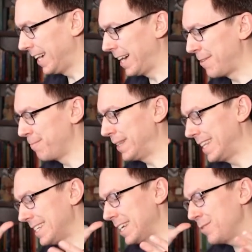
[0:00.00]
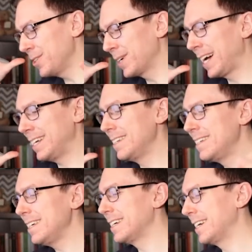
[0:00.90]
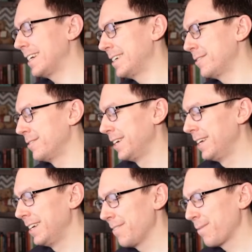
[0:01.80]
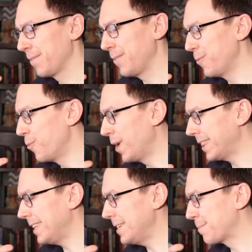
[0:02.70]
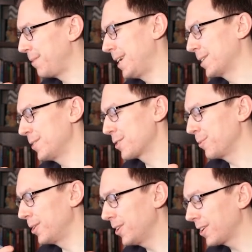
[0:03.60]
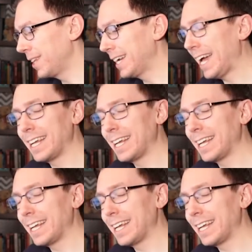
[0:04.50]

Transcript: Um, but this gives you an idea of what these models will look like.